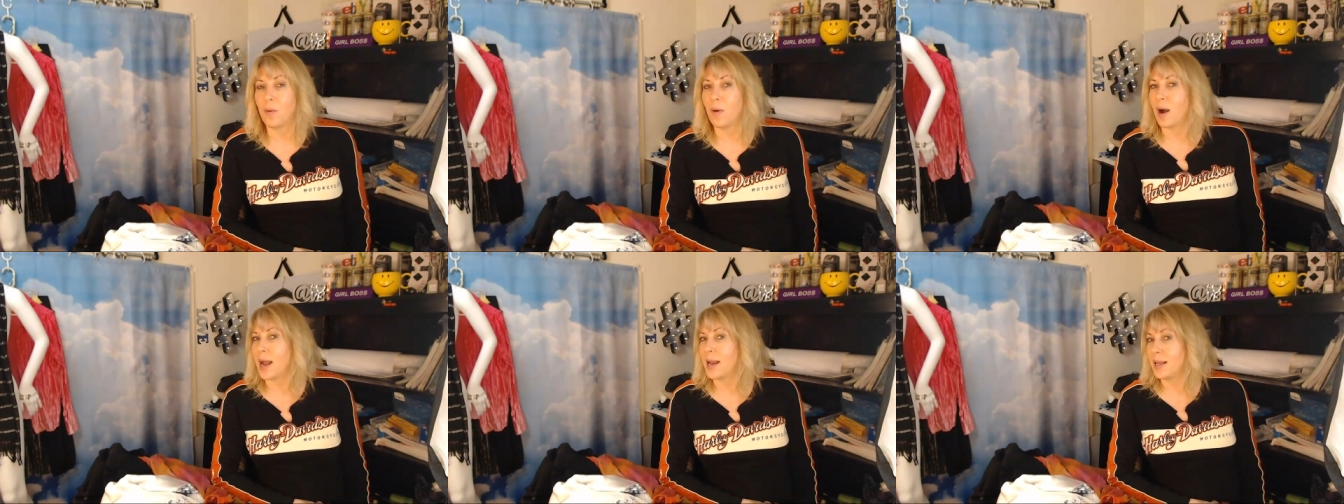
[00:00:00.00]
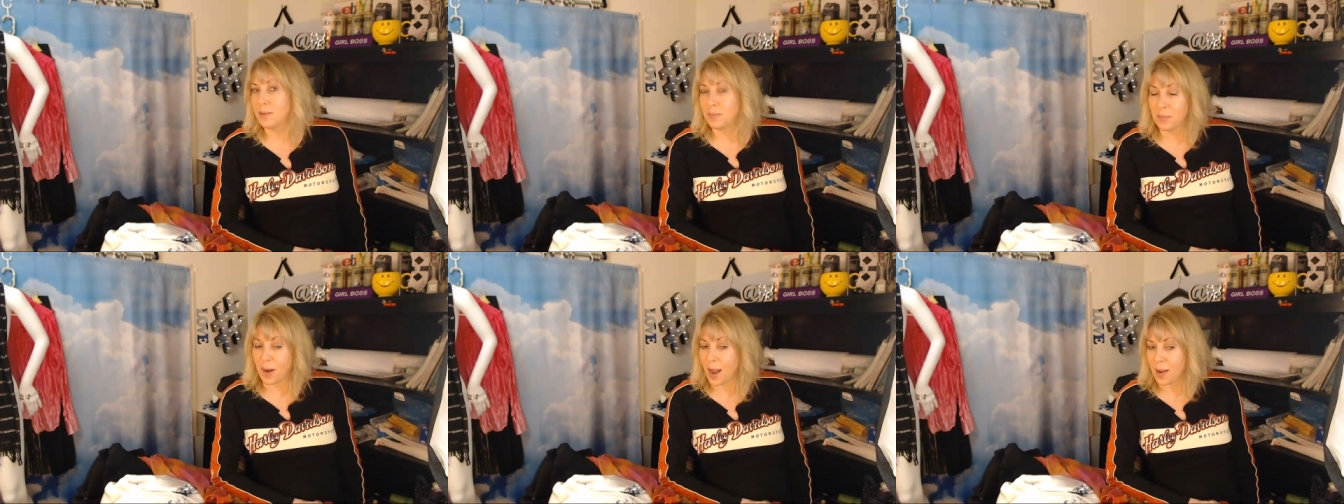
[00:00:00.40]
Well, I
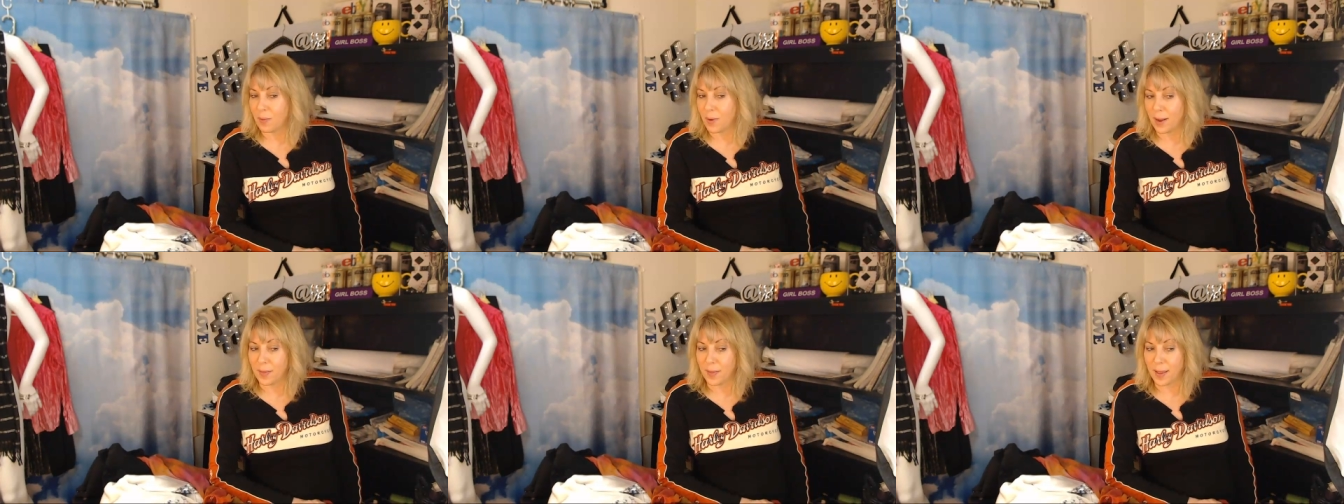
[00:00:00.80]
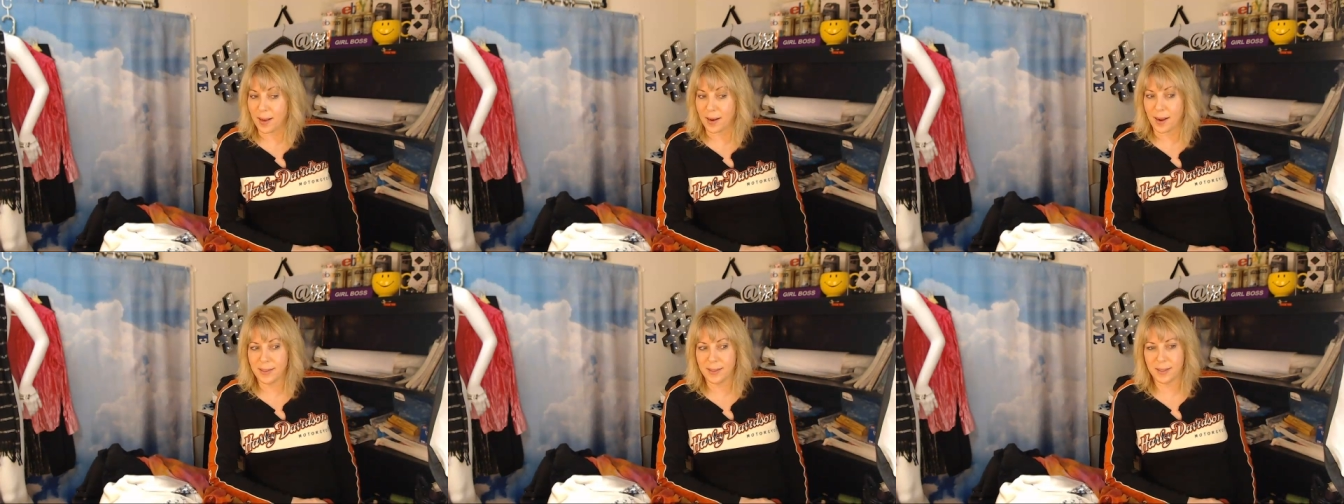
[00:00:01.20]
didn't buy one
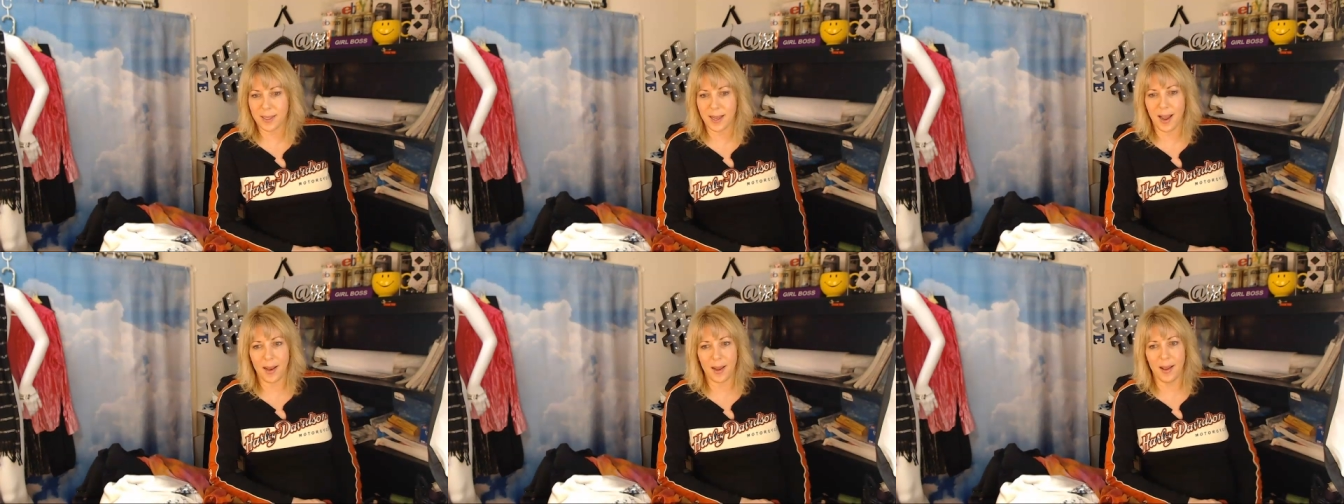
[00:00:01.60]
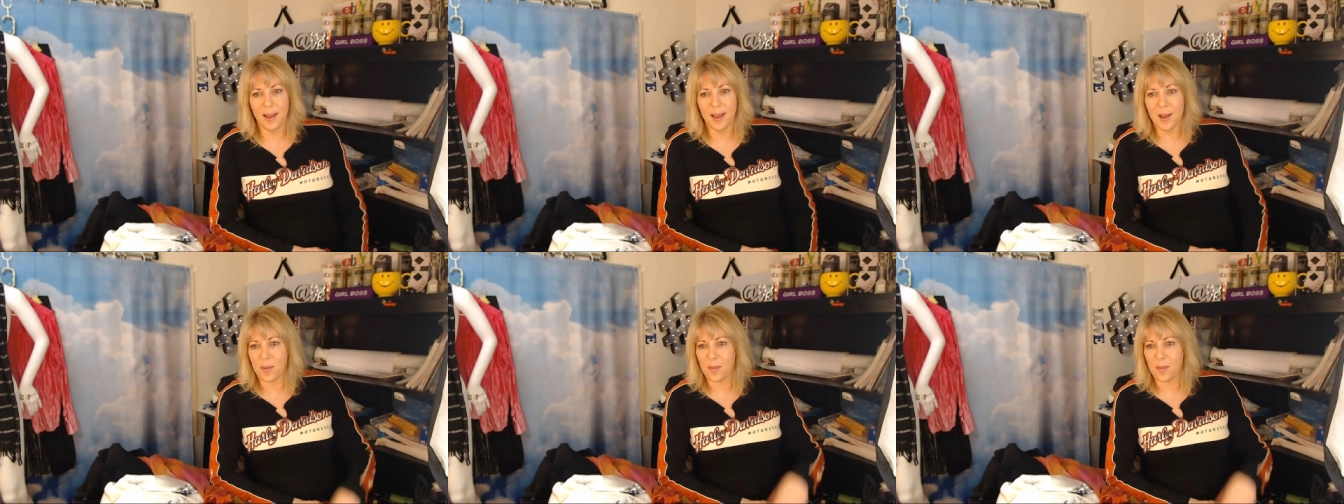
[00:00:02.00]
then. I just kind of